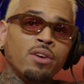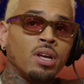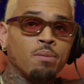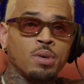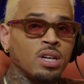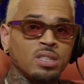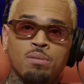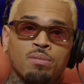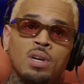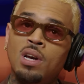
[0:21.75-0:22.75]
yet because
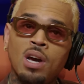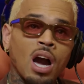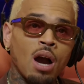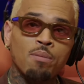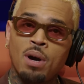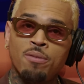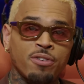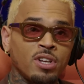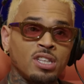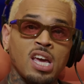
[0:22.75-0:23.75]
I'm right. I'm I'm
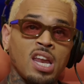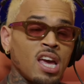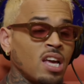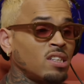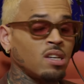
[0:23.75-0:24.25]
finna tear their ass